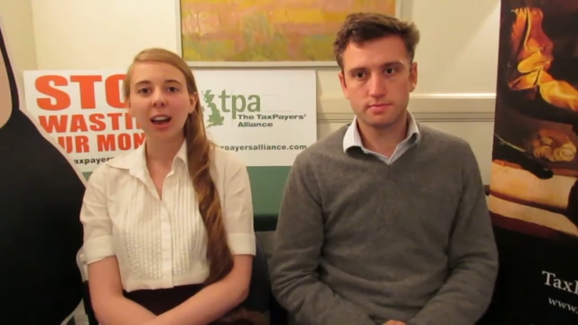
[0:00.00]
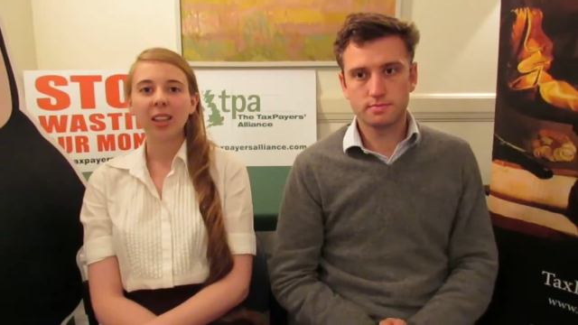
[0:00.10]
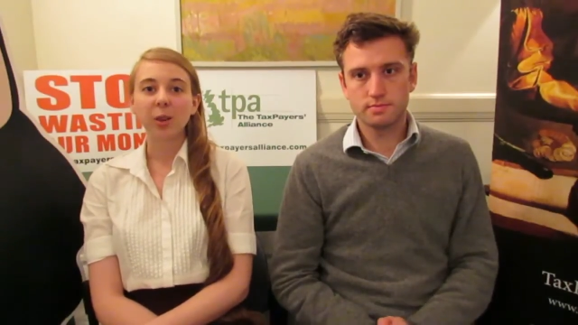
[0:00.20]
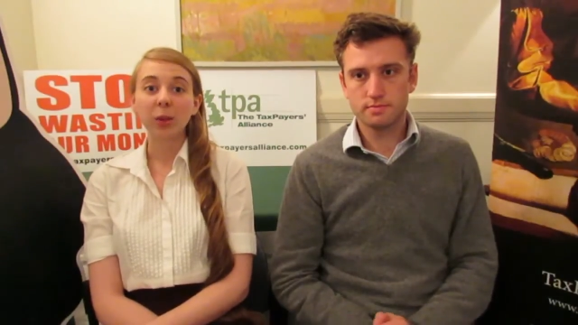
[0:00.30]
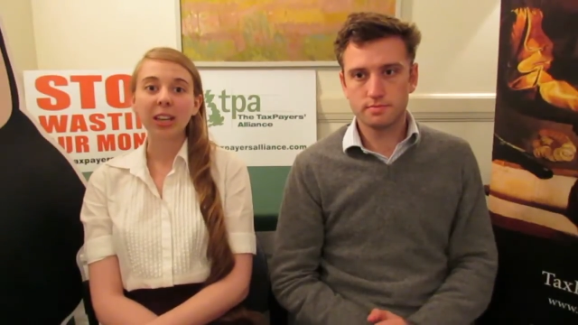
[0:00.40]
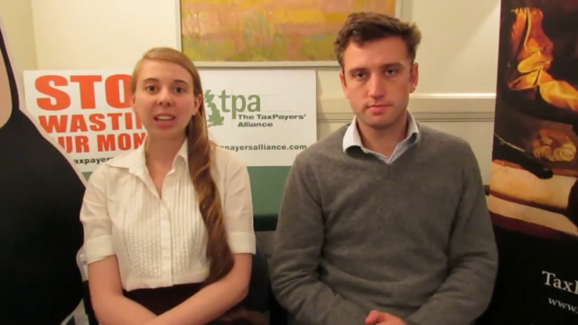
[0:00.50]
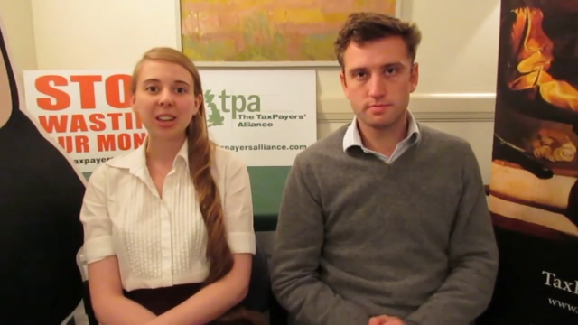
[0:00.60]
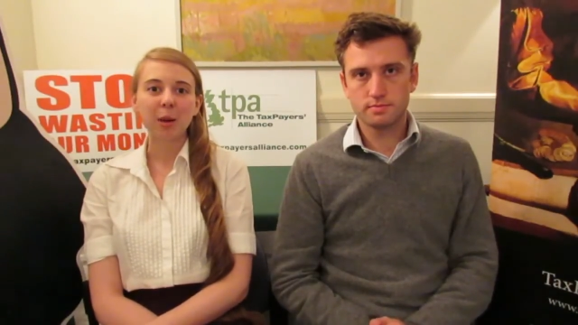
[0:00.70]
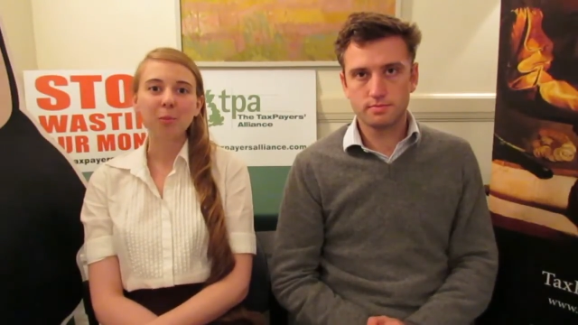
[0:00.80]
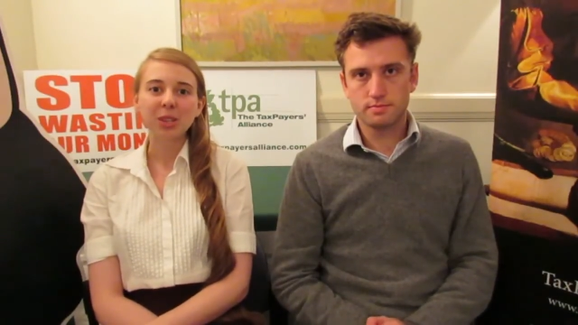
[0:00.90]
Speaker 1: and then we can get
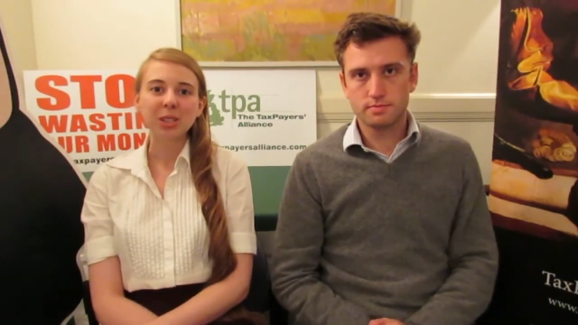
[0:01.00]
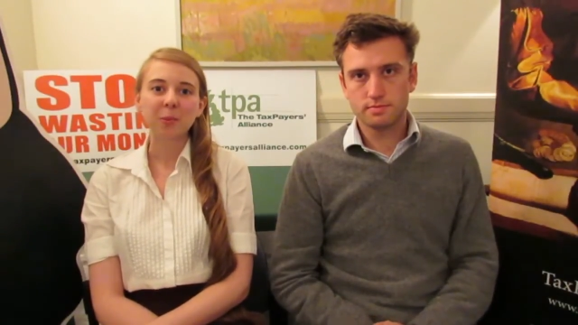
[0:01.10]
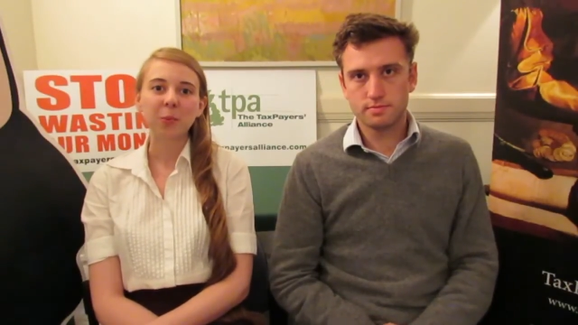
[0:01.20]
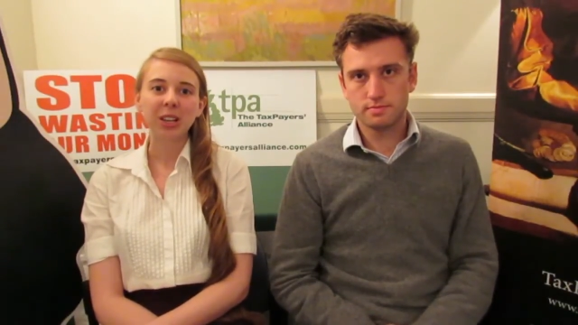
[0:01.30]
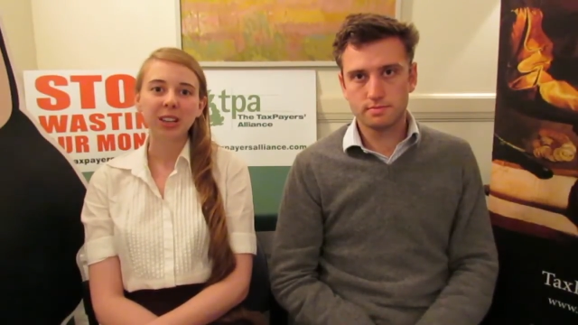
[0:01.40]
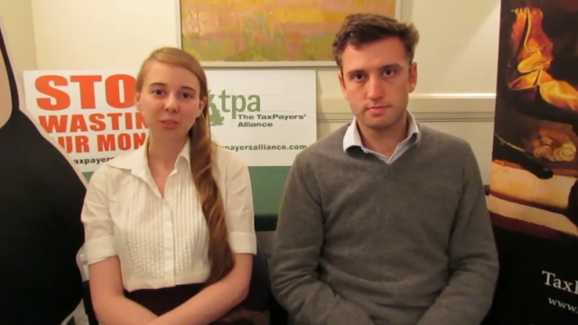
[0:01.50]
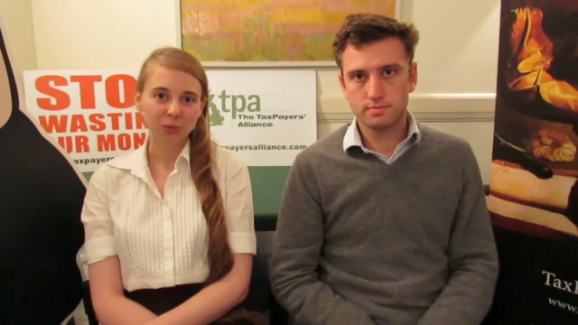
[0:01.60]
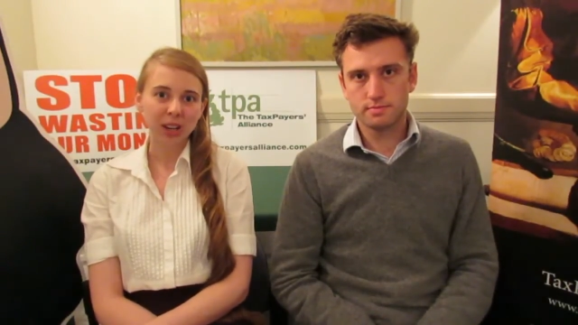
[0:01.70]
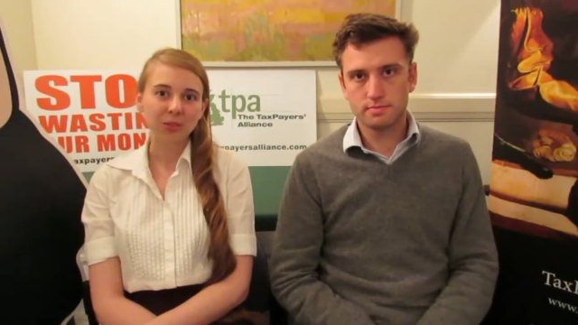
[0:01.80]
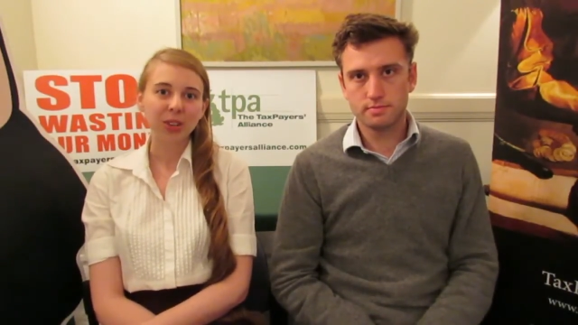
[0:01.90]
the numbers and we
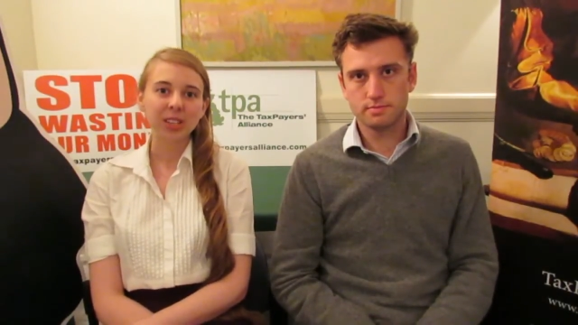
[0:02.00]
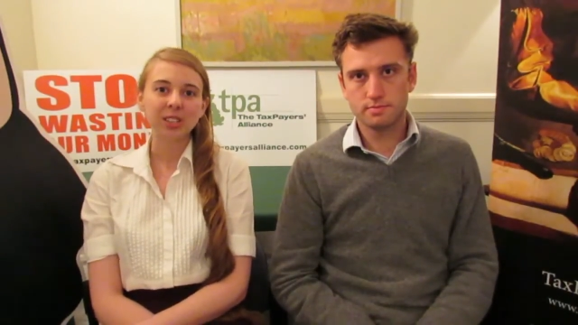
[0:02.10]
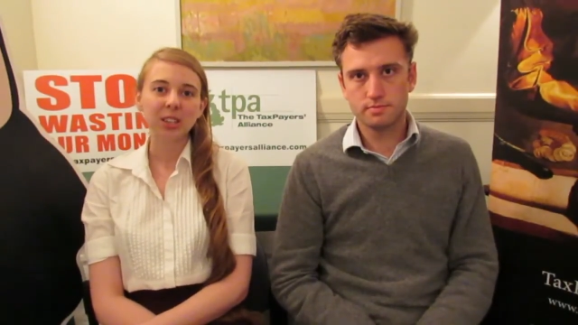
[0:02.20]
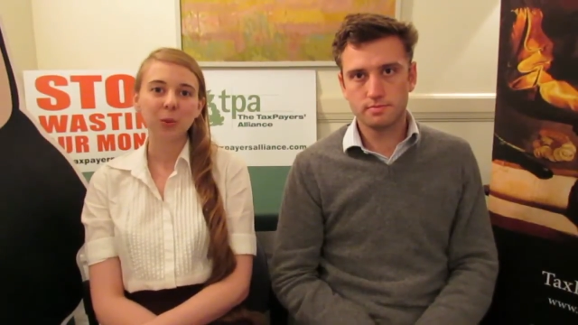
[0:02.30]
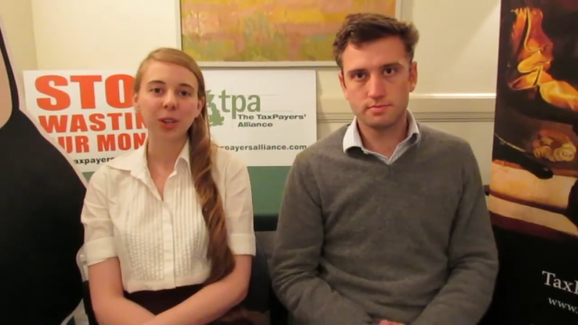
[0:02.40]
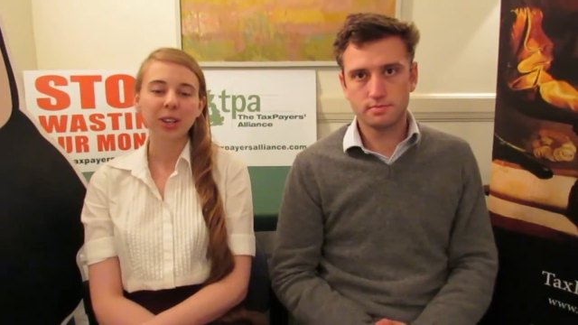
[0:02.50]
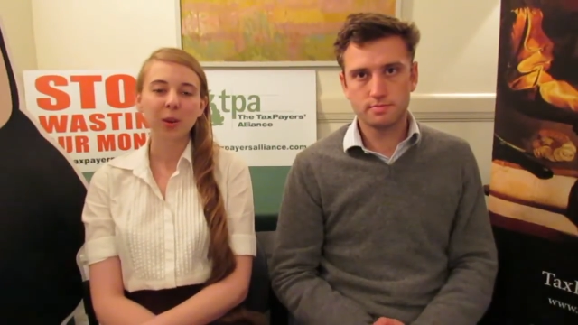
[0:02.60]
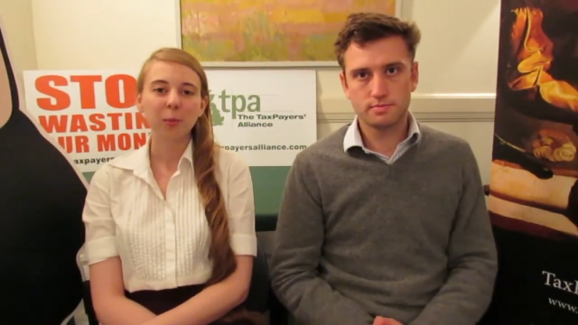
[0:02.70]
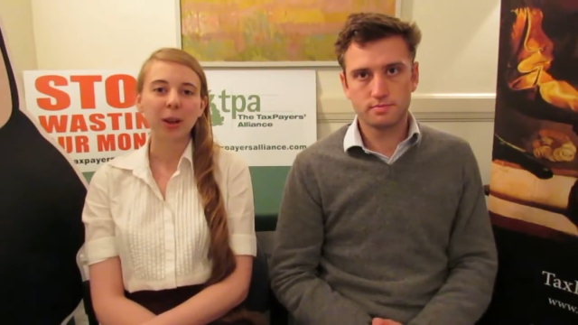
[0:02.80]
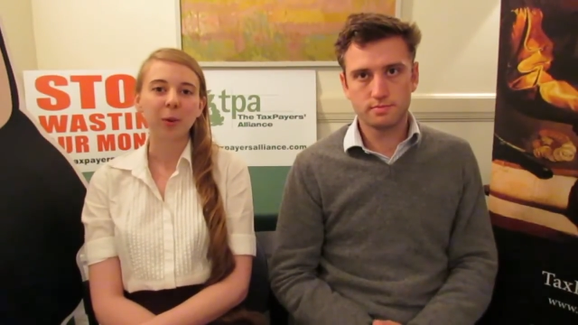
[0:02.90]
can write things that you want to
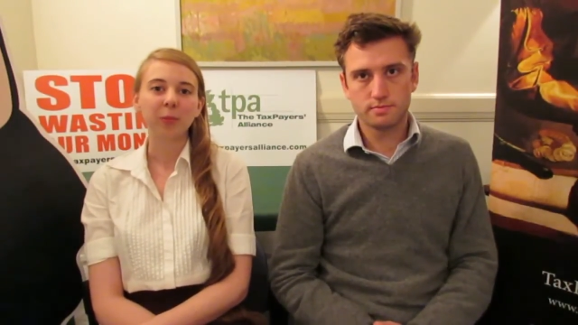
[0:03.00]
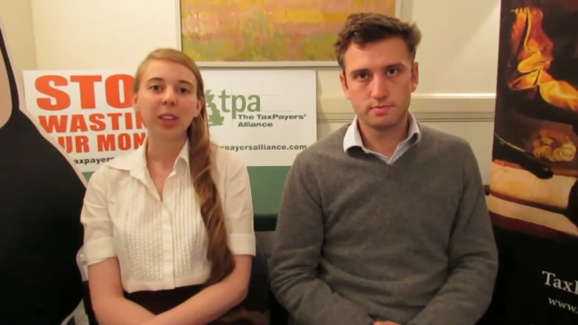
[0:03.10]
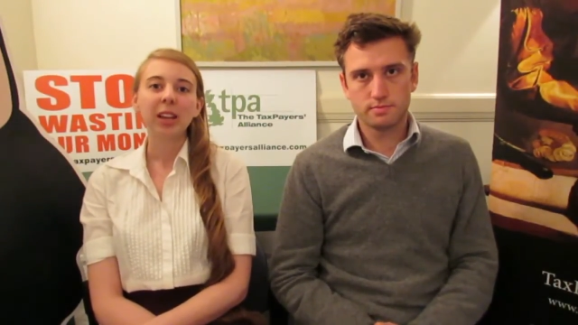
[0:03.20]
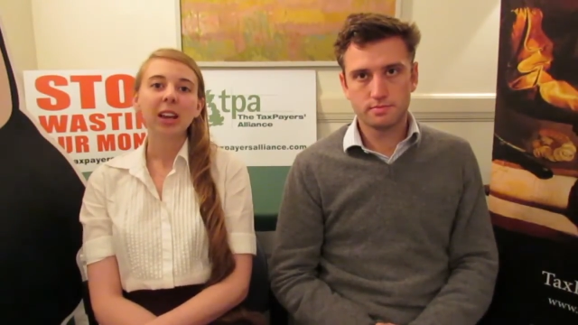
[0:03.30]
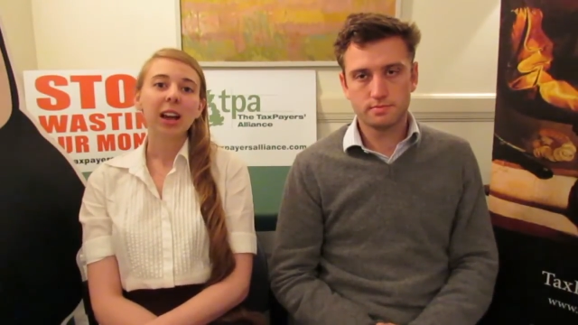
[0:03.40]
know about.